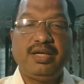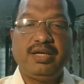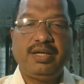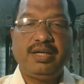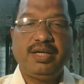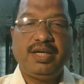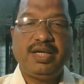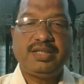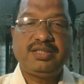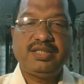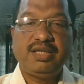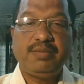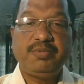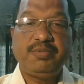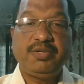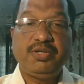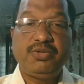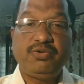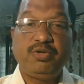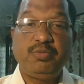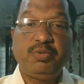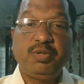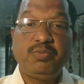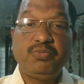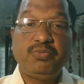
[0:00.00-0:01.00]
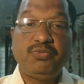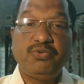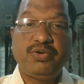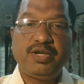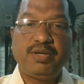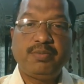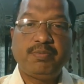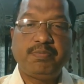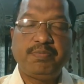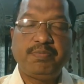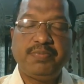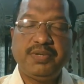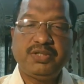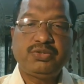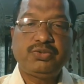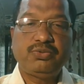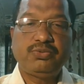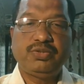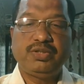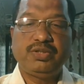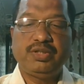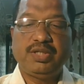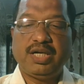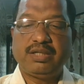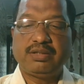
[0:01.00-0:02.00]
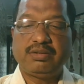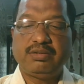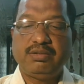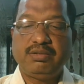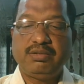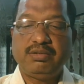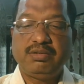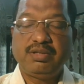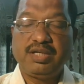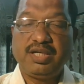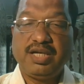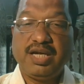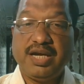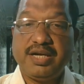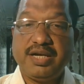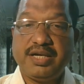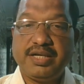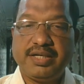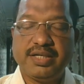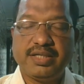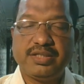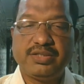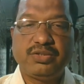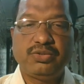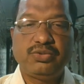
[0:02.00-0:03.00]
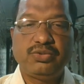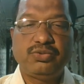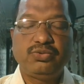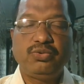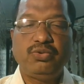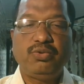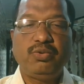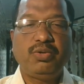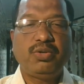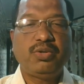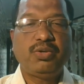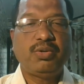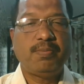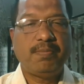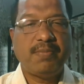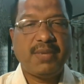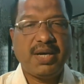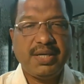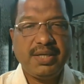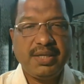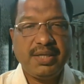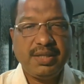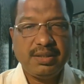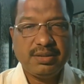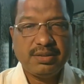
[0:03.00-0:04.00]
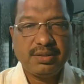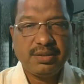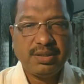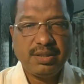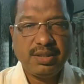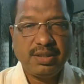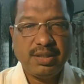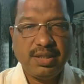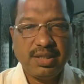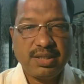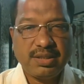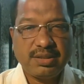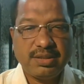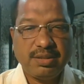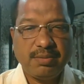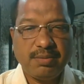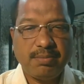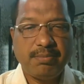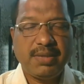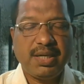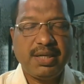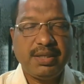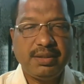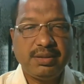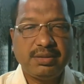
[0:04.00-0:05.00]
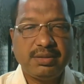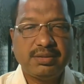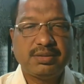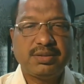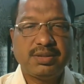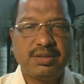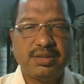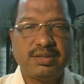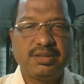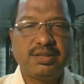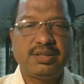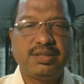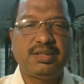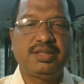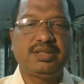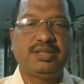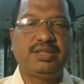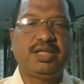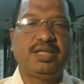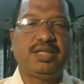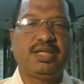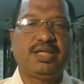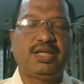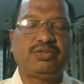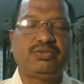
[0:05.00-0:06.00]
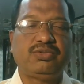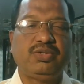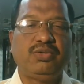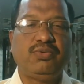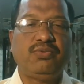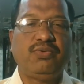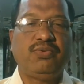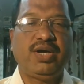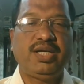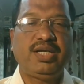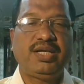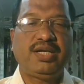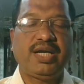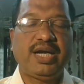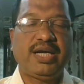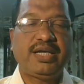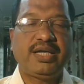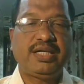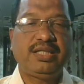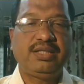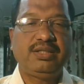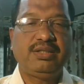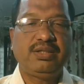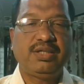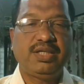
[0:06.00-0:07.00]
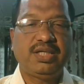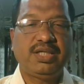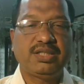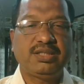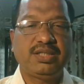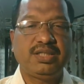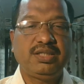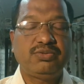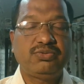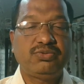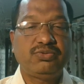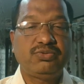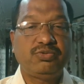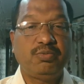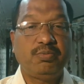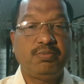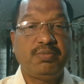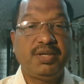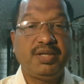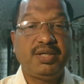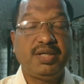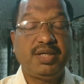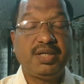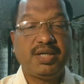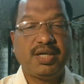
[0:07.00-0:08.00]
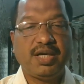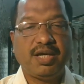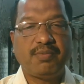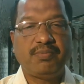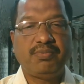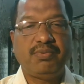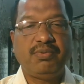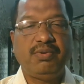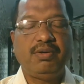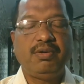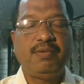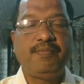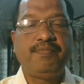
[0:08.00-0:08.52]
Examiner will be more impressed with that the candidates. So my suggestion is that actually while writing the essay, you should be very careful,